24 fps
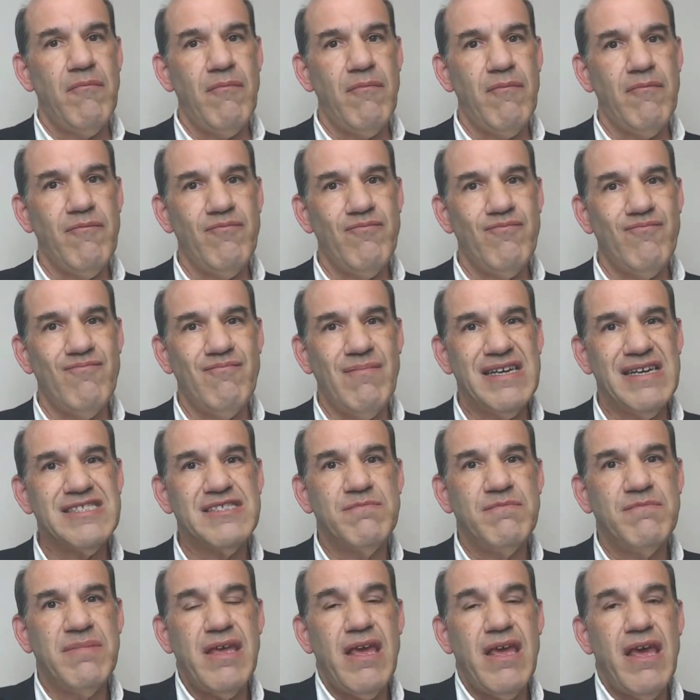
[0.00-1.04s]

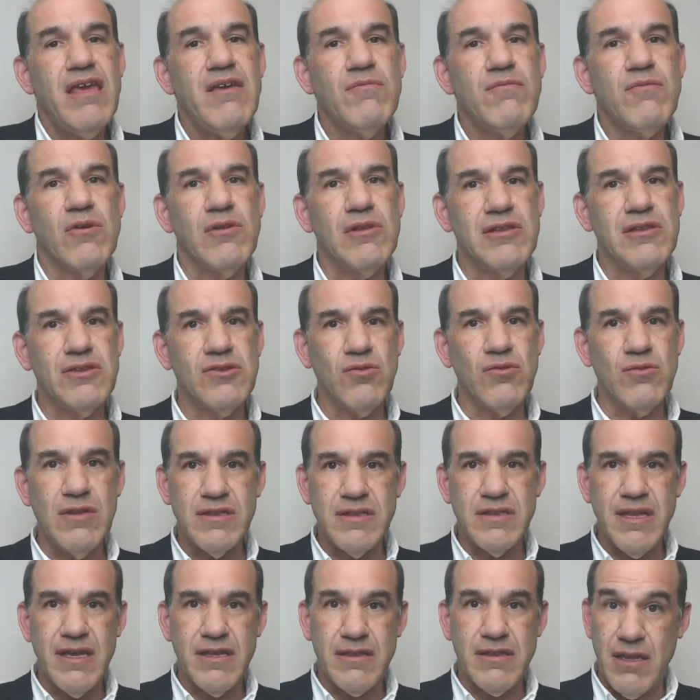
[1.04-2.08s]
must be able to
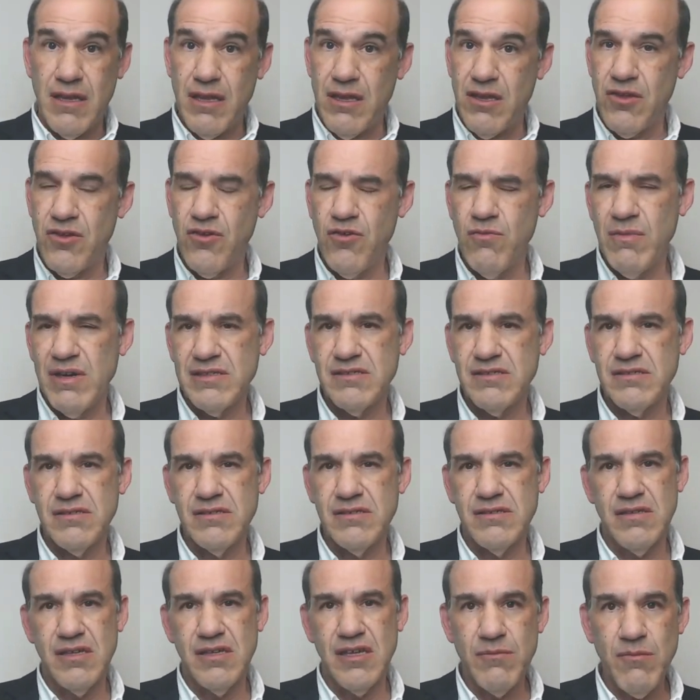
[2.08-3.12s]
detect human
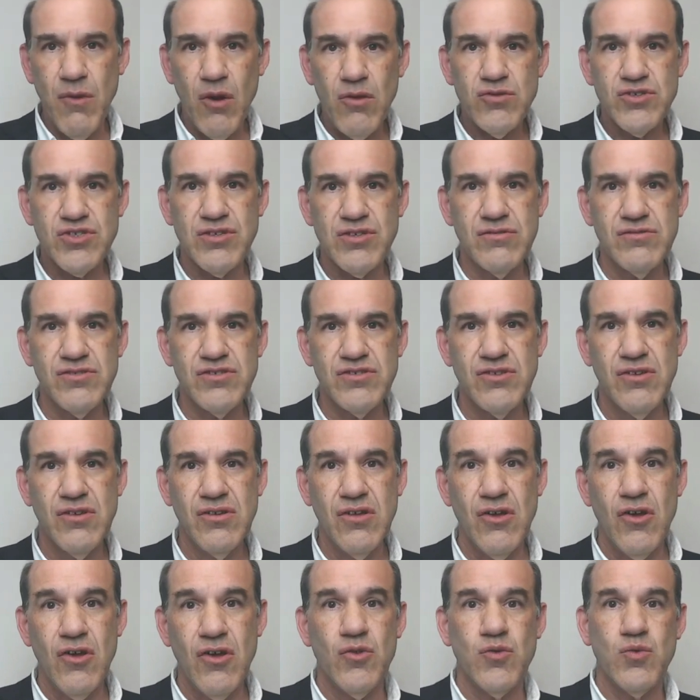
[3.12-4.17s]
emotions,
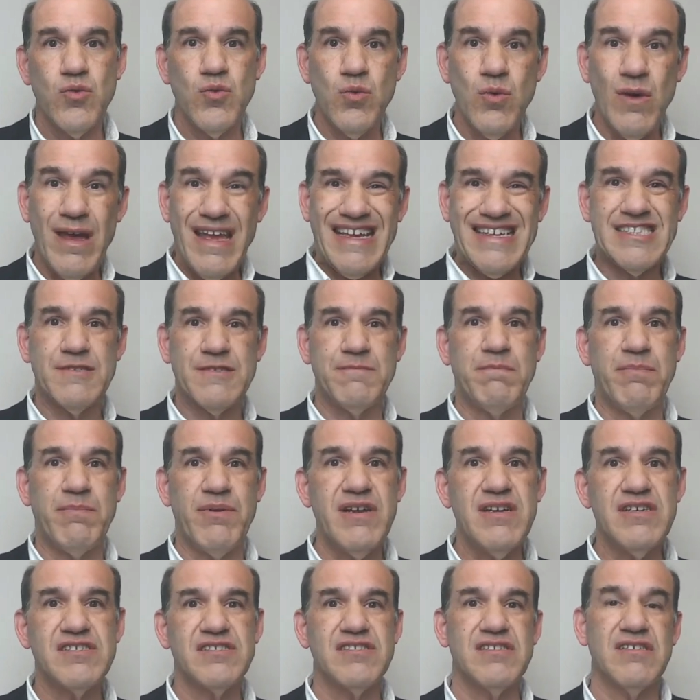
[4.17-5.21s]
to
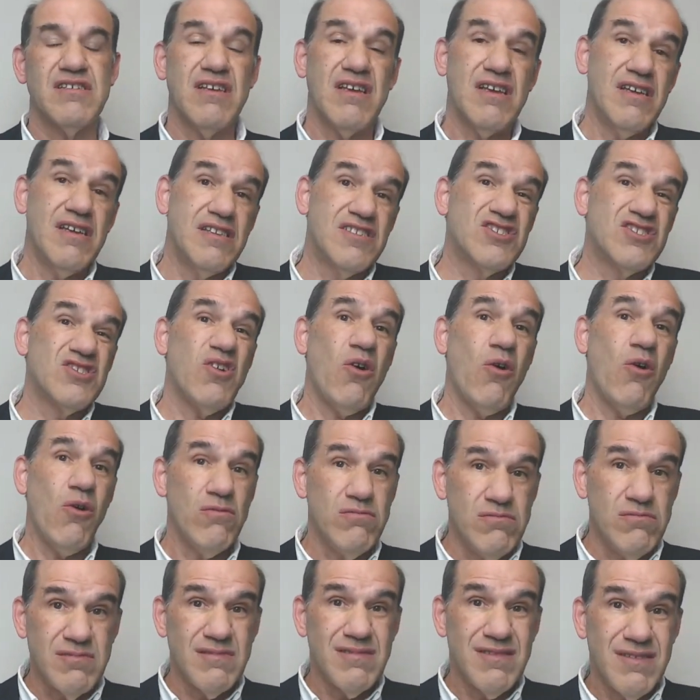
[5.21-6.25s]
express its
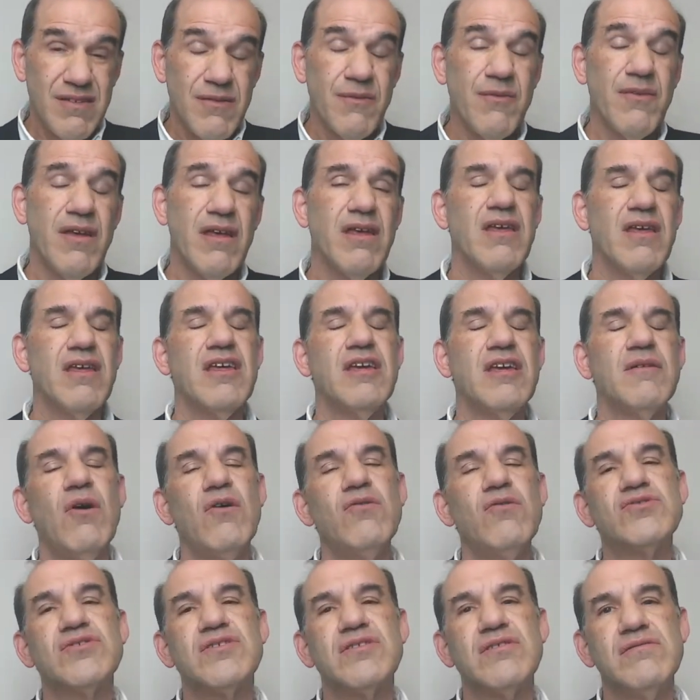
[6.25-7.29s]
own
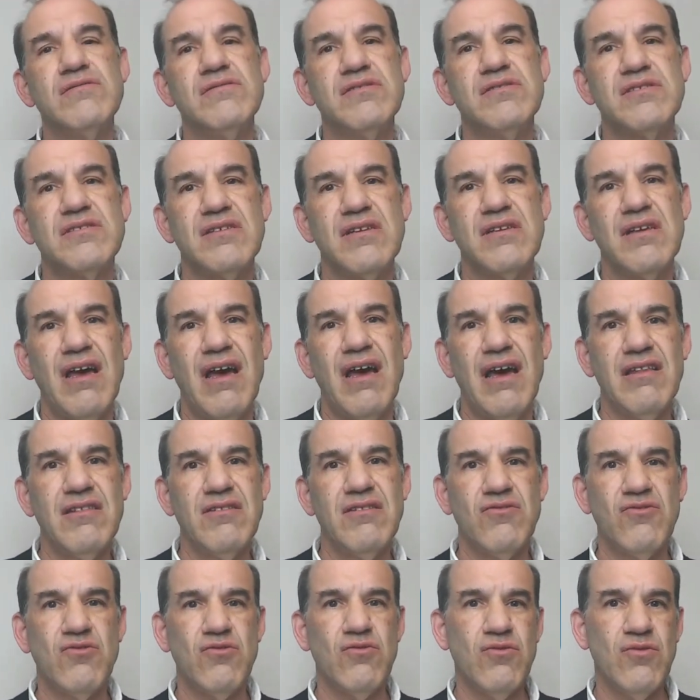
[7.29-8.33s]
emotions,
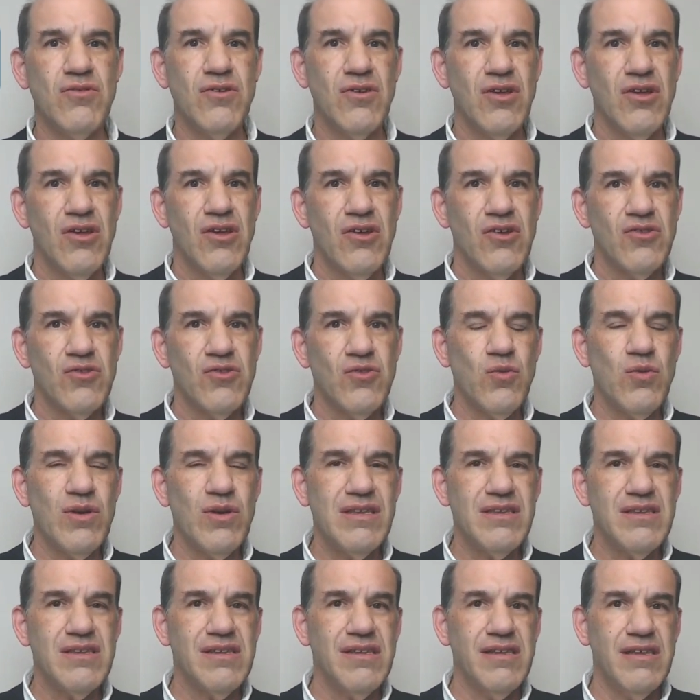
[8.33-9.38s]
and to do
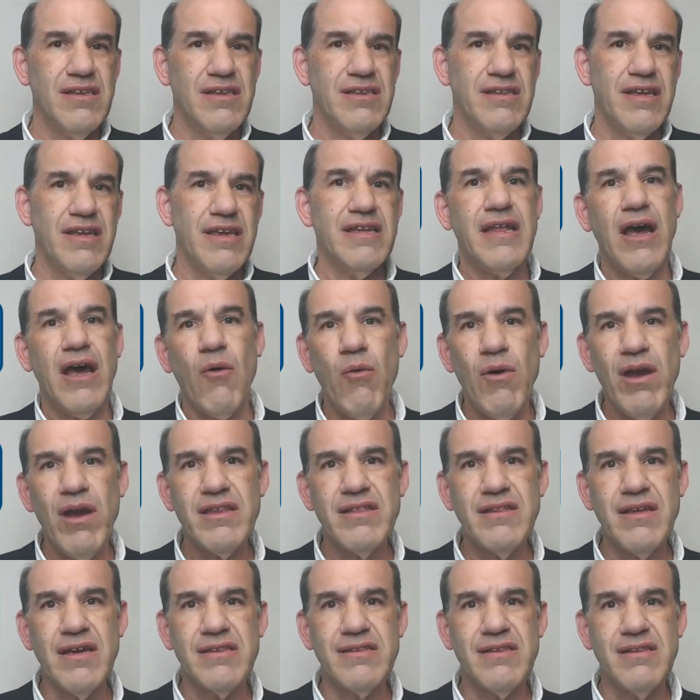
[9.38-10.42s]
it in a
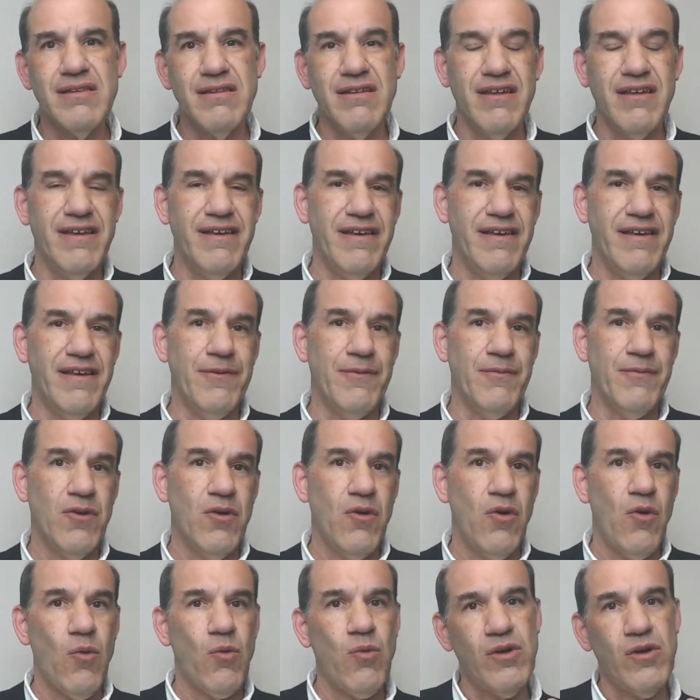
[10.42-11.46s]
way that
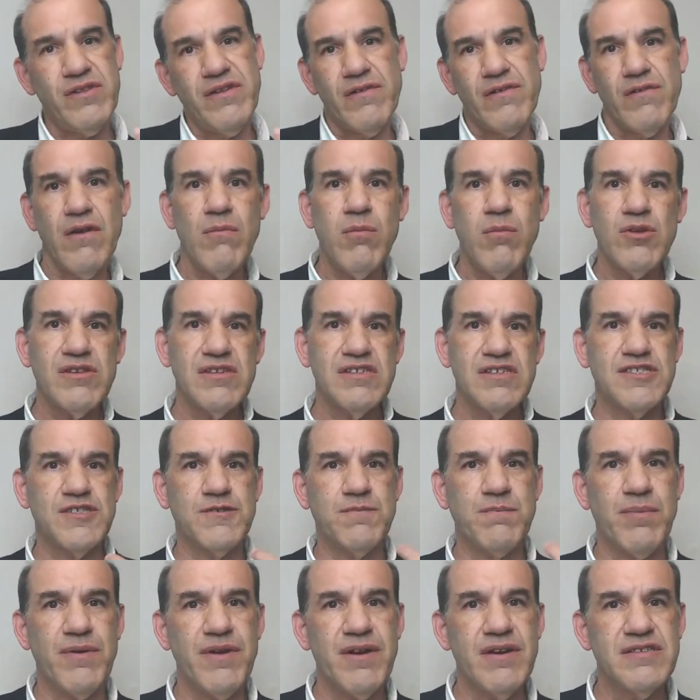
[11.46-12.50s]
what the robot
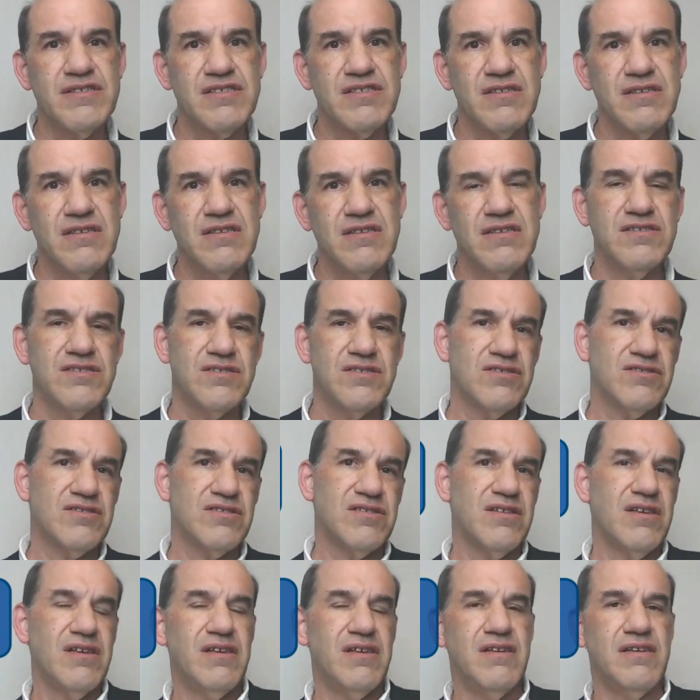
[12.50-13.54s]
expresses
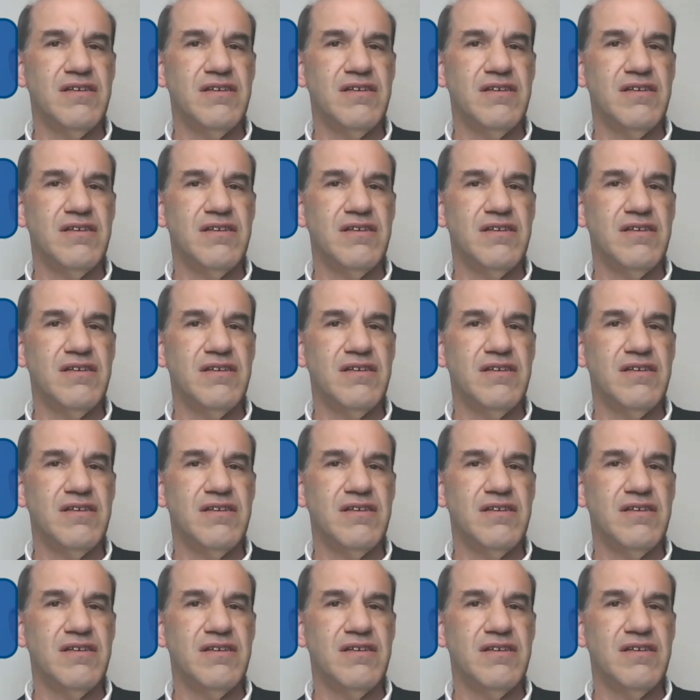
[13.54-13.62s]
is